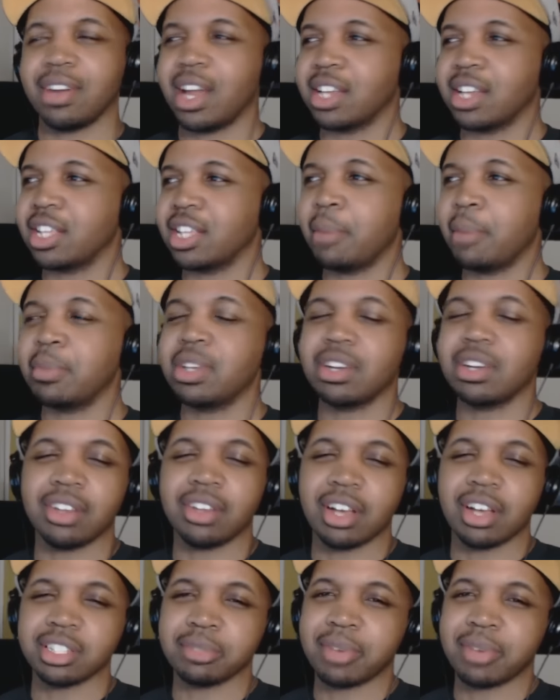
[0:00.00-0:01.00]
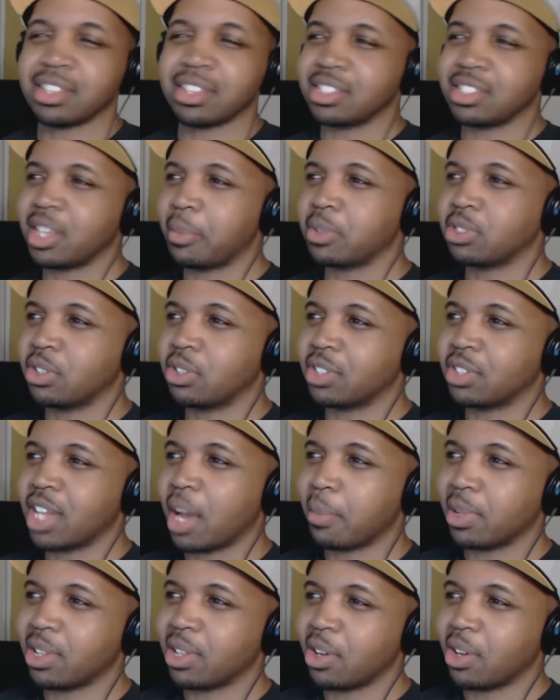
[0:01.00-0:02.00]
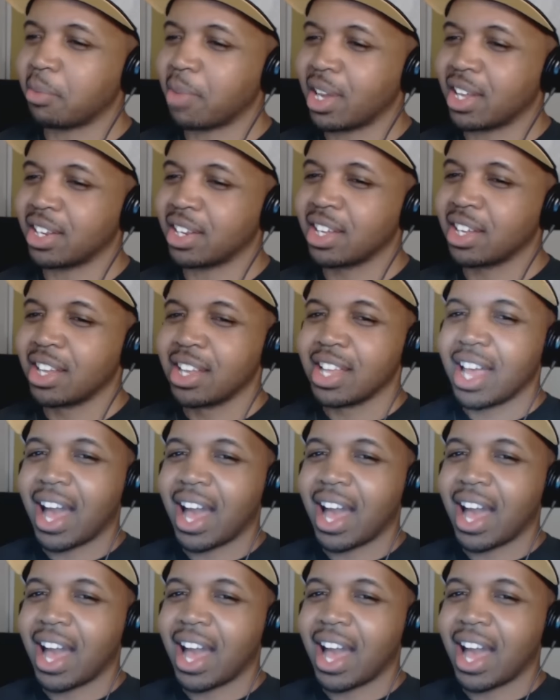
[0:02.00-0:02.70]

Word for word: All right. Give me your thoughts about this episode down below, man.